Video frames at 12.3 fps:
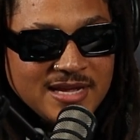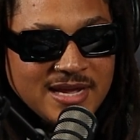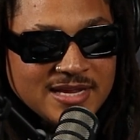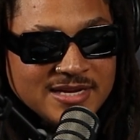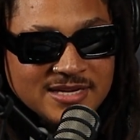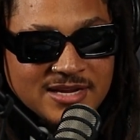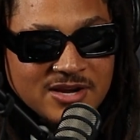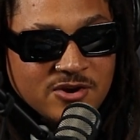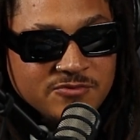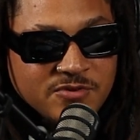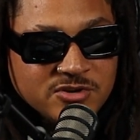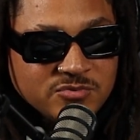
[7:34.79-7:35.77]
And
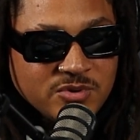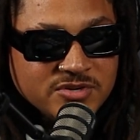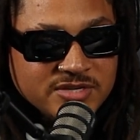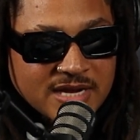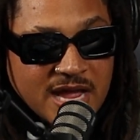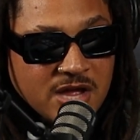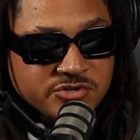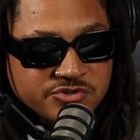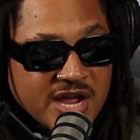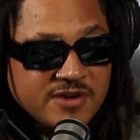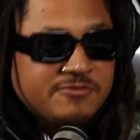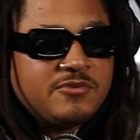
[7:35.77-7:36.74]
her first word was like, how
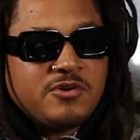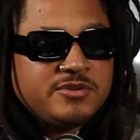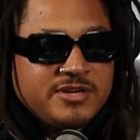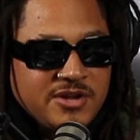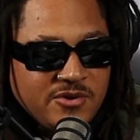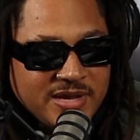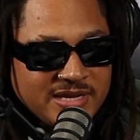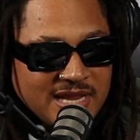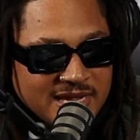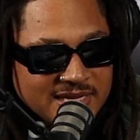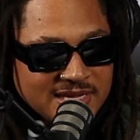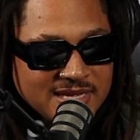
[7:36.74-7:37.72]
dreadful, you know, and like.